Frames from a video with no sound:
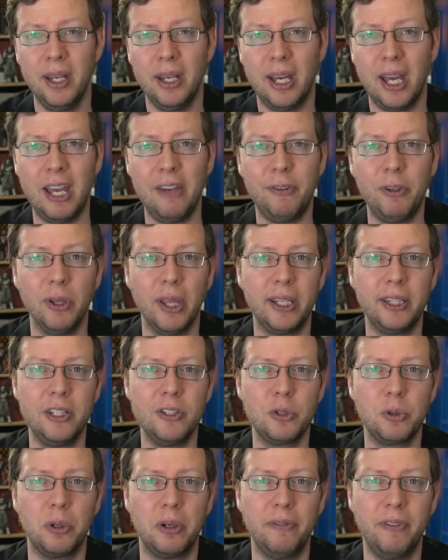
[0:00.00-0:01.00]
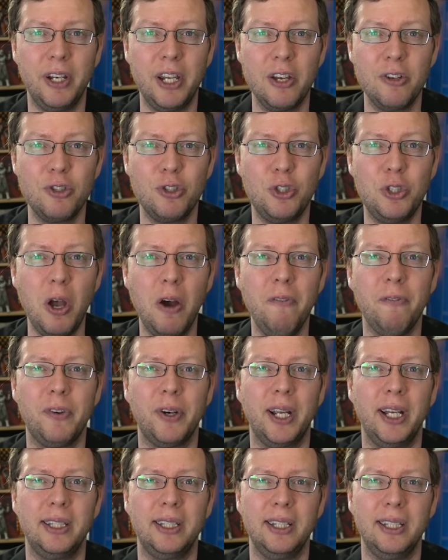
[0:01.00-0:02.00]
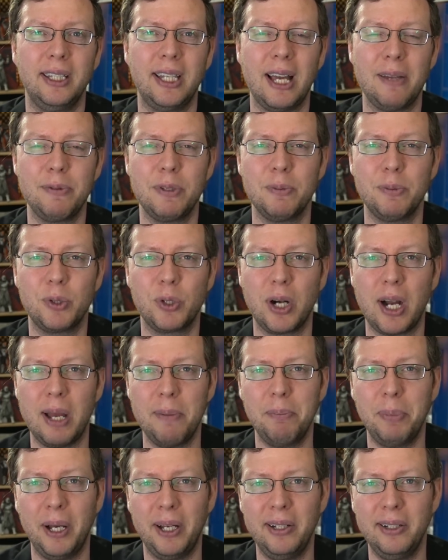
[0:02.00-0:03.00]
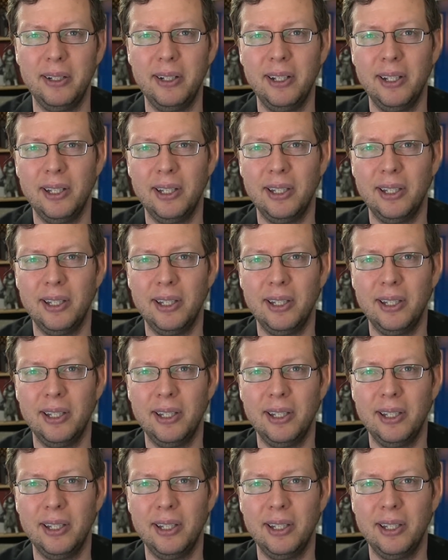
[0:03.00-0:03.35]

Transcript: Hey, if you like these sort of videos, don't forget to hit that subscribe button.